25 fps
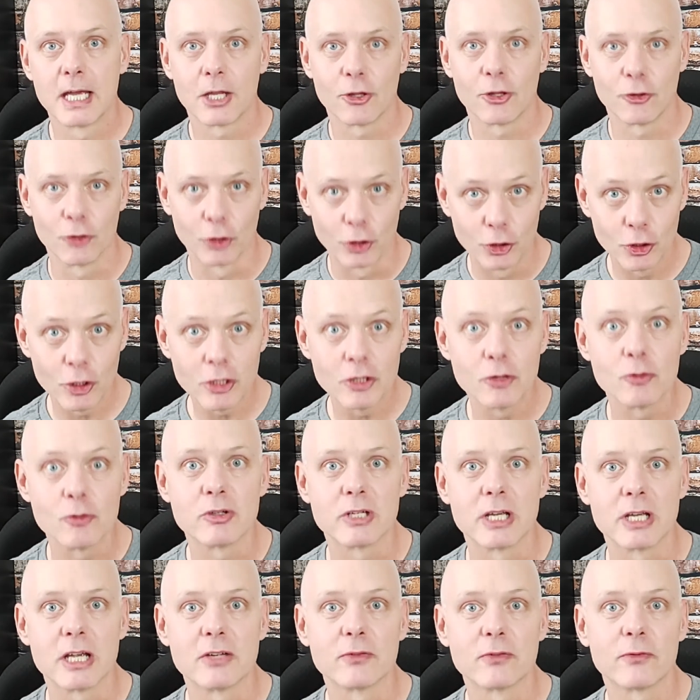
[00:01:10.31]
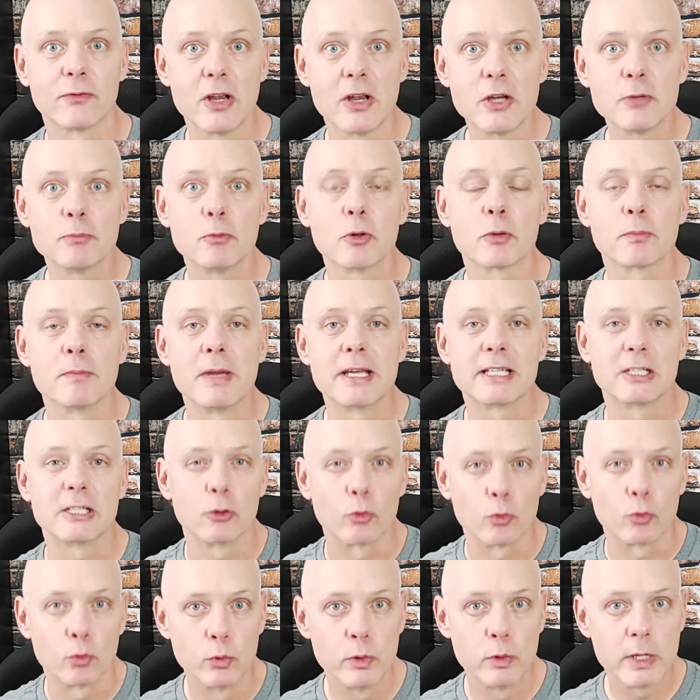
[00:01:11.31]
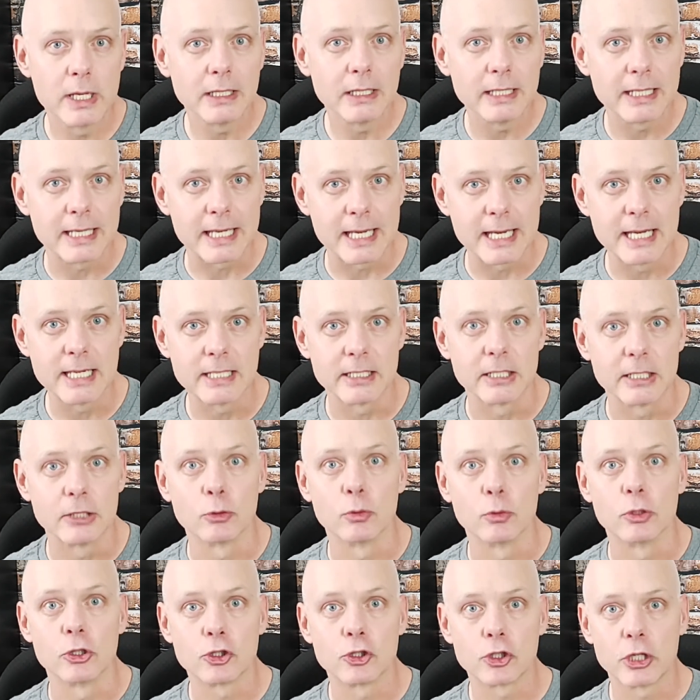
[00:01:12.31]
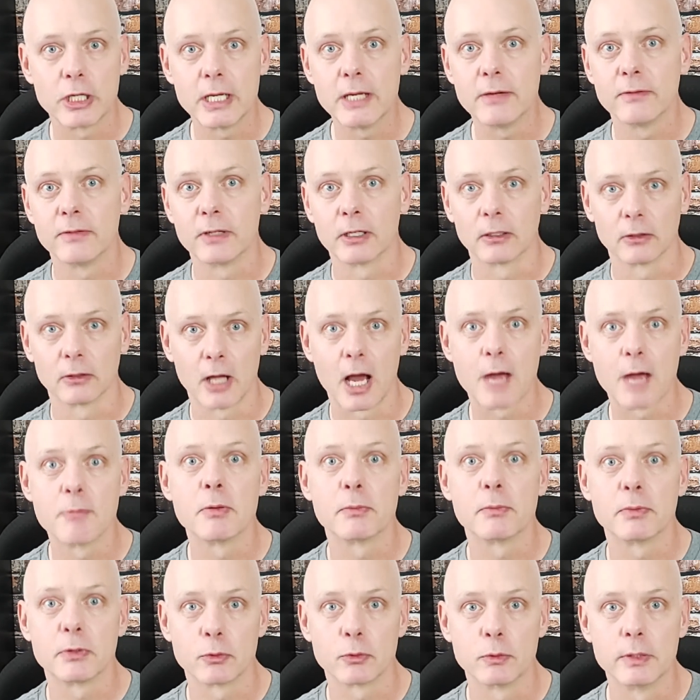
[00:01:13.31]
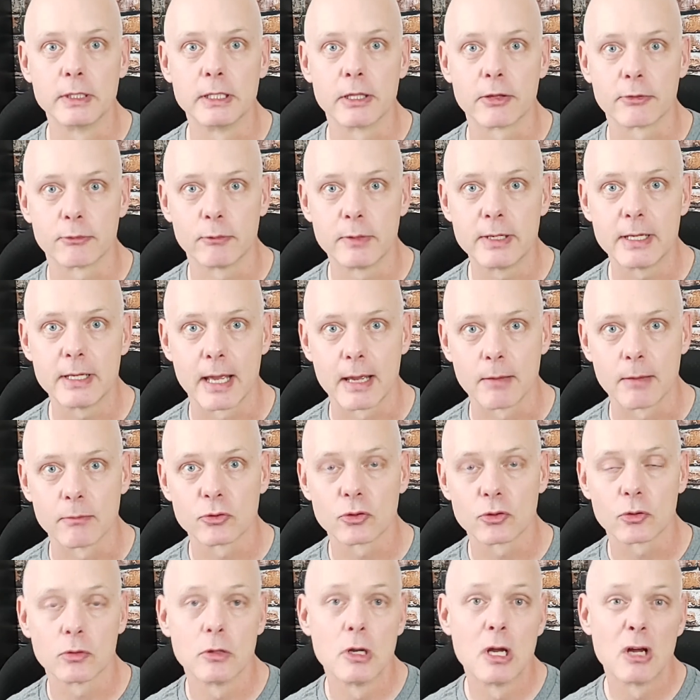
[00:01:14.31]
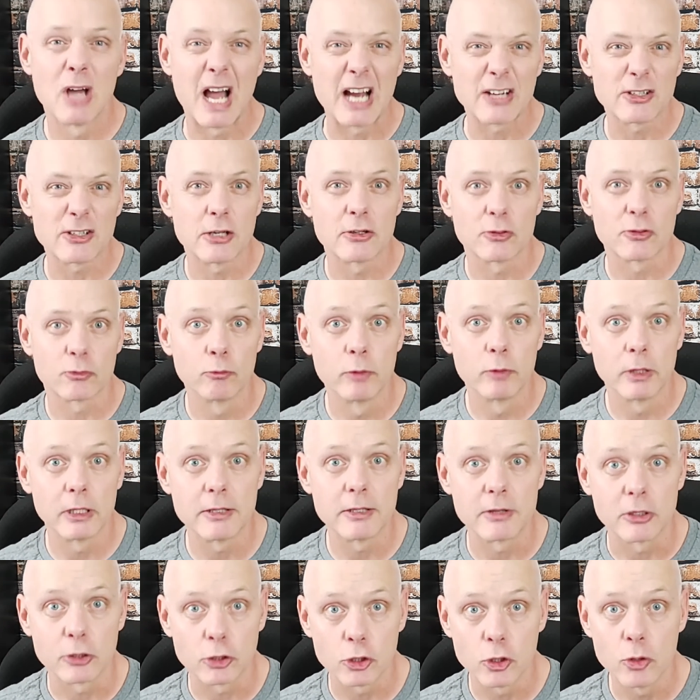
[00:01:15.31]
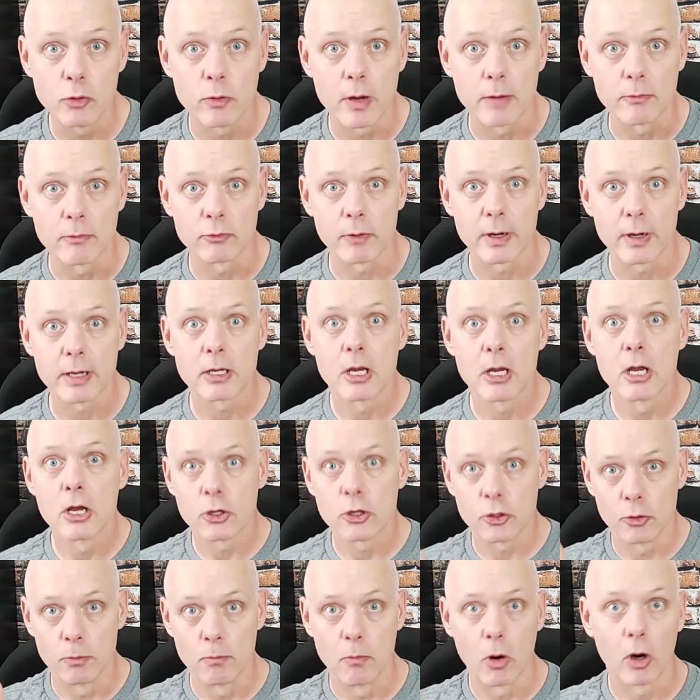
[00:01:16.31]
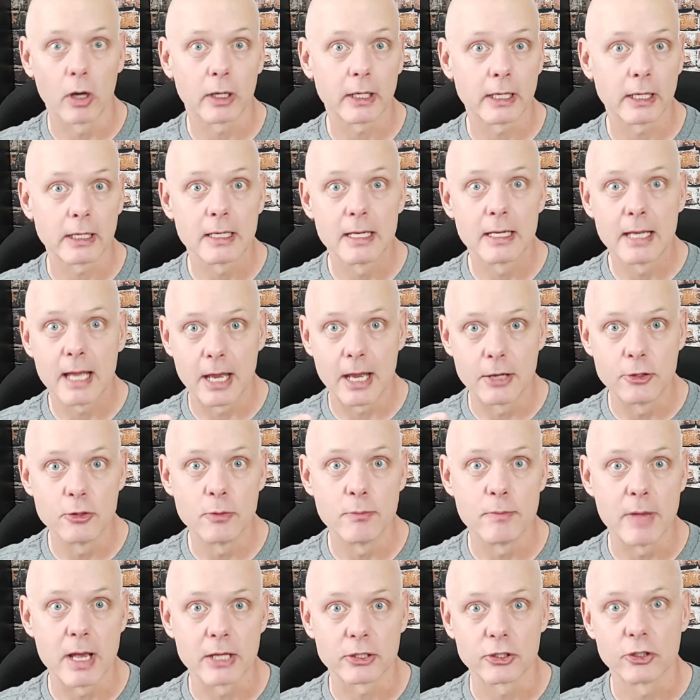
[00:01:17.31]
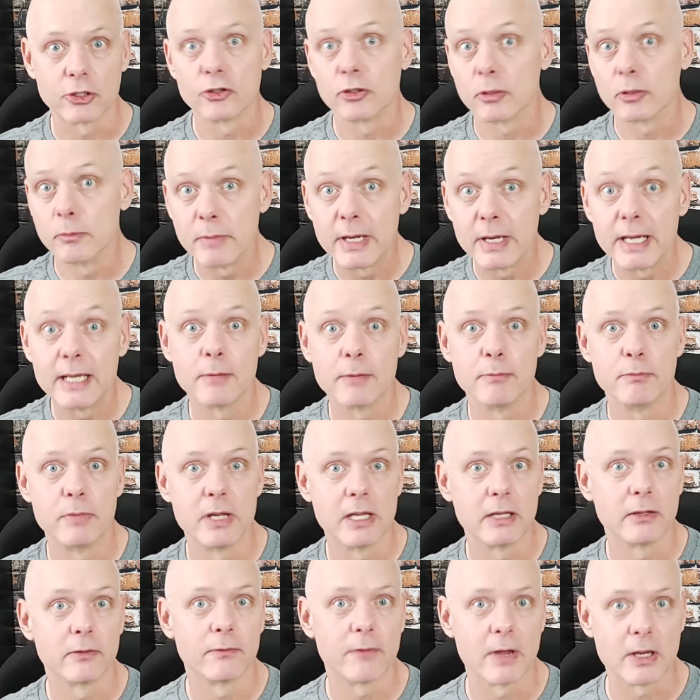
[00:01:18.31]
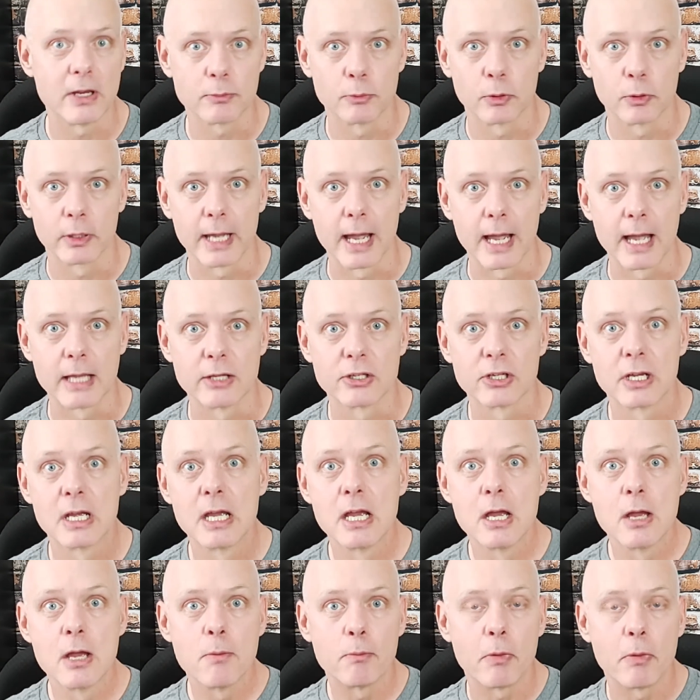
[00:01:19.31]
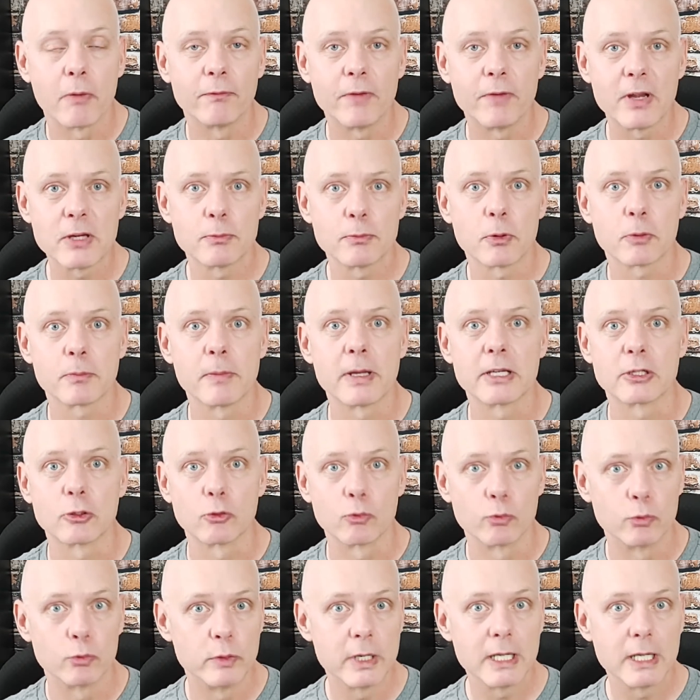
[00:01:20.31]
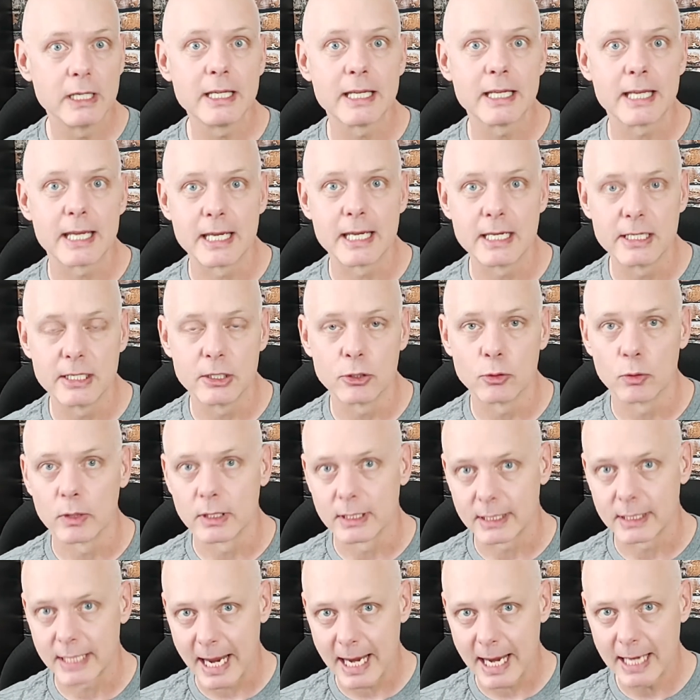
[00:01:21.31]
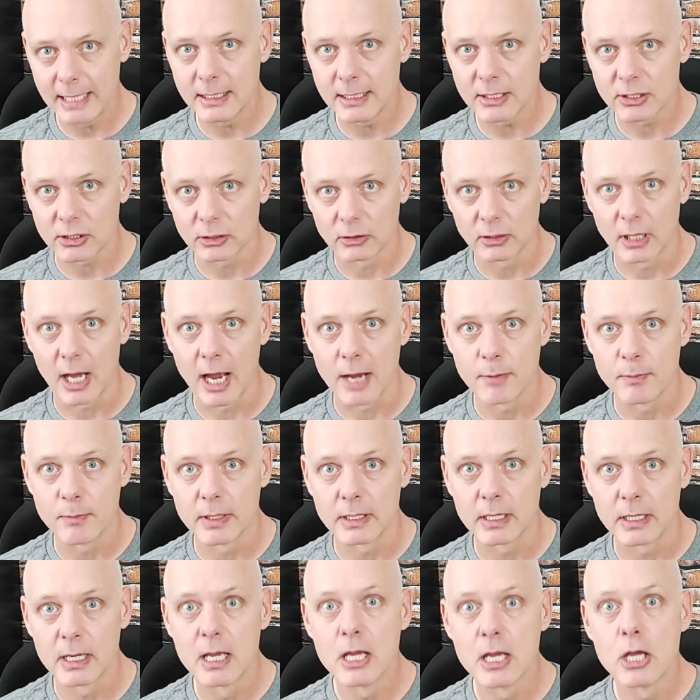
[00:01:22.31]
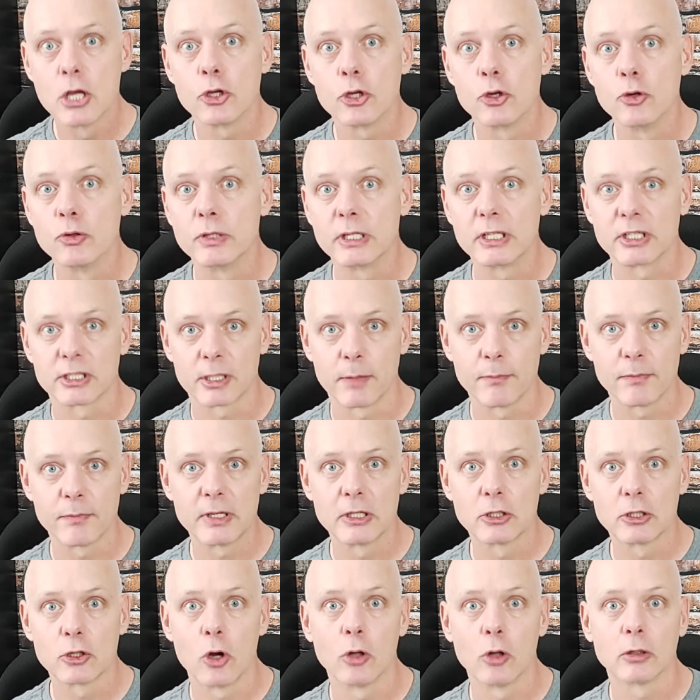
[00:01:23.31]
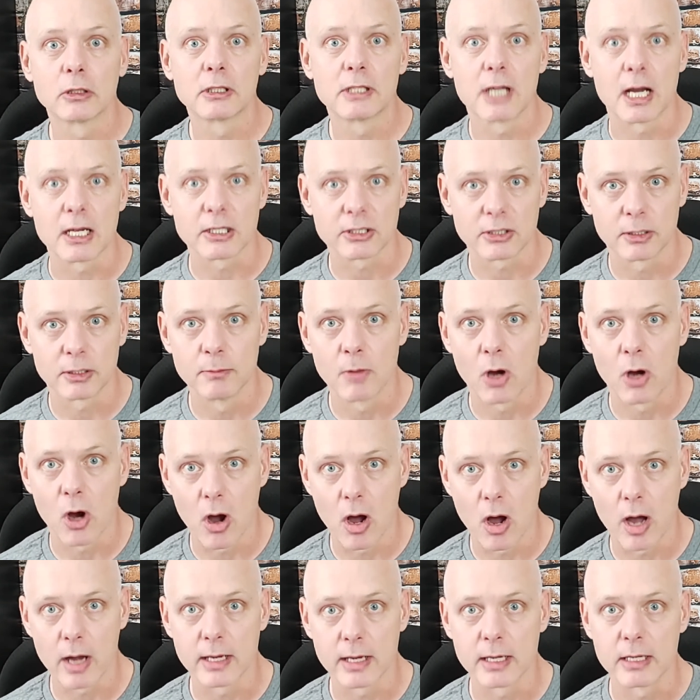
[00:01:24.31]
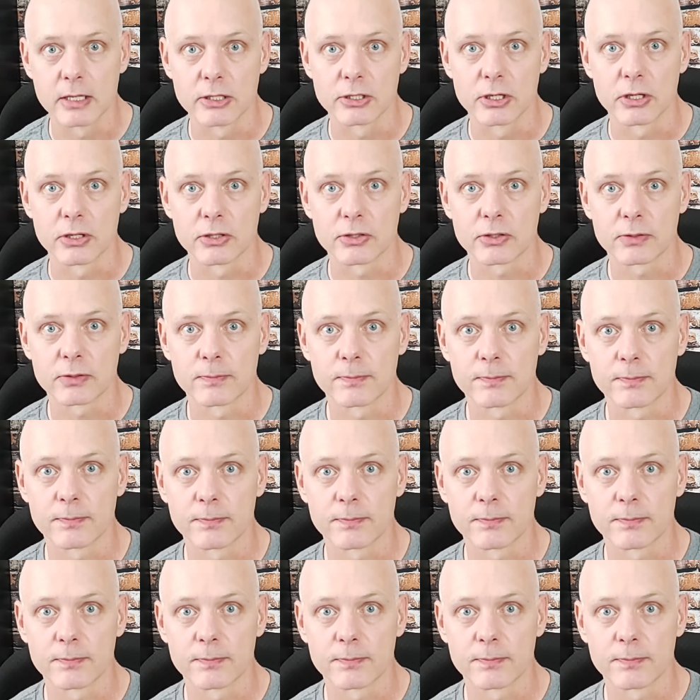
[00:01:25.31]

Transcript: The good news is Facebook makes it really easy to achieve an alignment between the 3 M's. Actually, it's really the 2 M's, right? Your market and your message, the medium being the Facebook ads. But Facebook makes it really easy to attain this alignment using something called custom audiences.